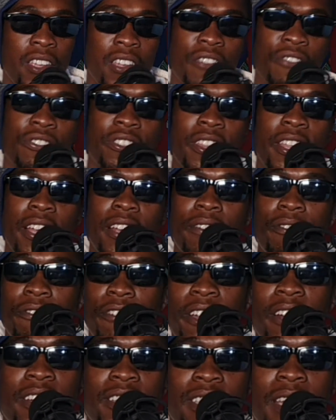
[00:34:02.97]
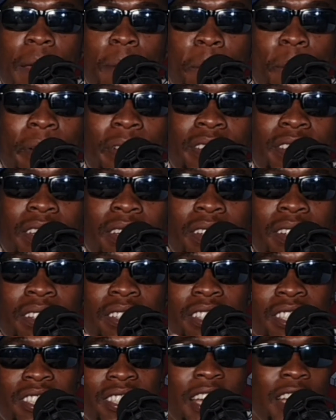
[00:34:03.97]
if that very same
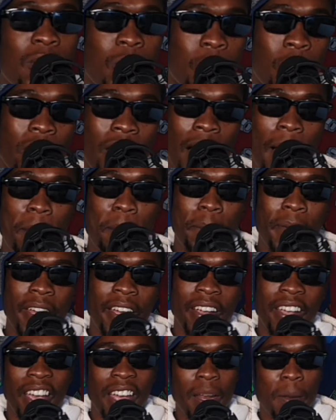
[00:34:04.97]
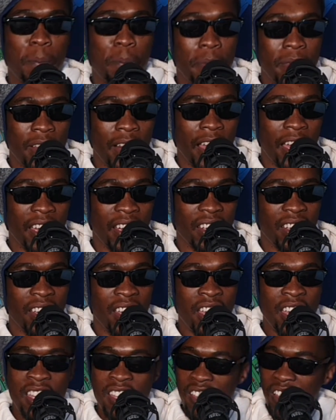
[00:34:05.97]
person decides to come back and be like,
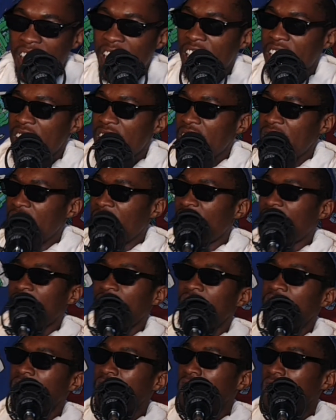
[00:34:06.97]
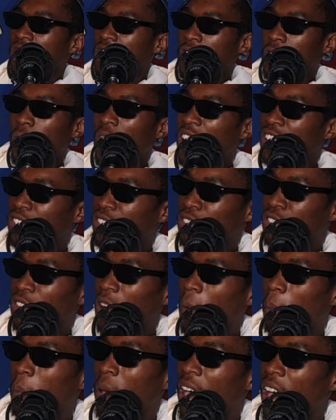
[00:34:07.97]
hey nigga, you want your
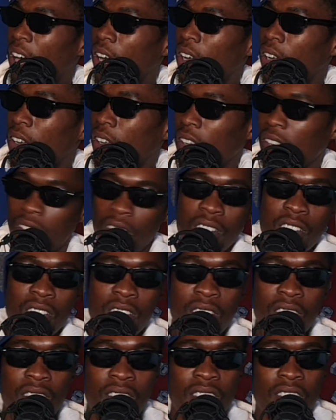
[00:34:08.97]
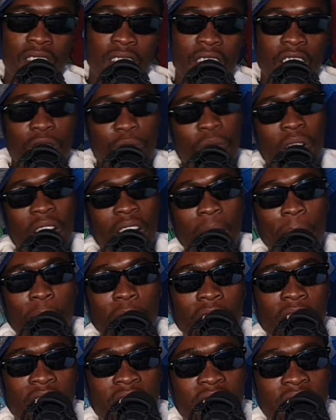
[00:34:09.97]
job back? Guess what I'm
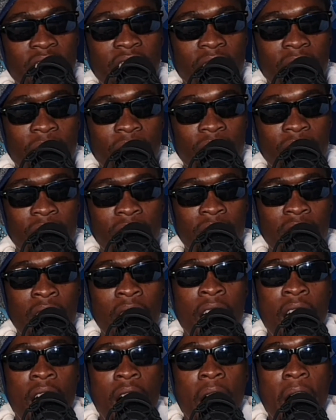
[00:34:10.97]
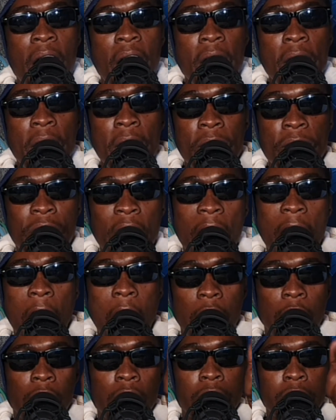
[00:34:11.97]
gonna say?
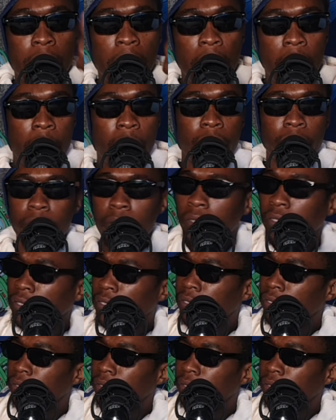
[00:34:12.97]
Fuck you!